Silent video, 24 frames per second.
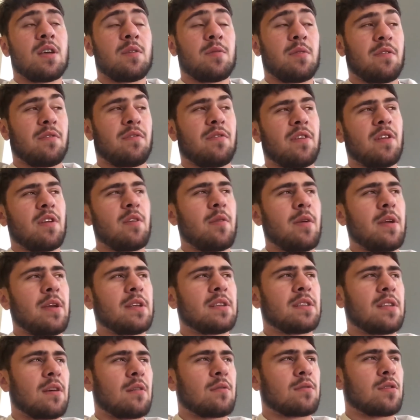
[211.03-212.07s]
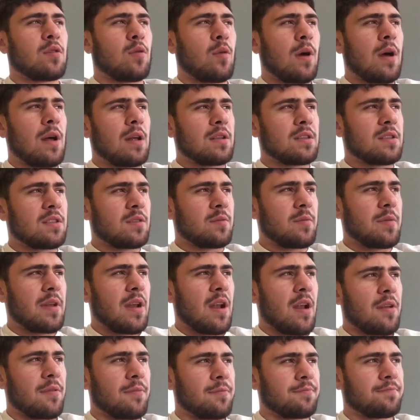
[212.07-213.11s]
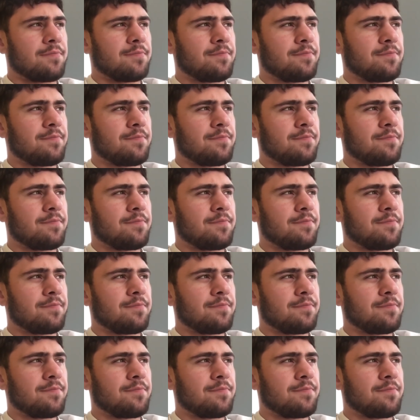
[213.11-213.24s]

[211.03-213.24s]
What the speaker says: Been 3 weeks though, so what else has been on?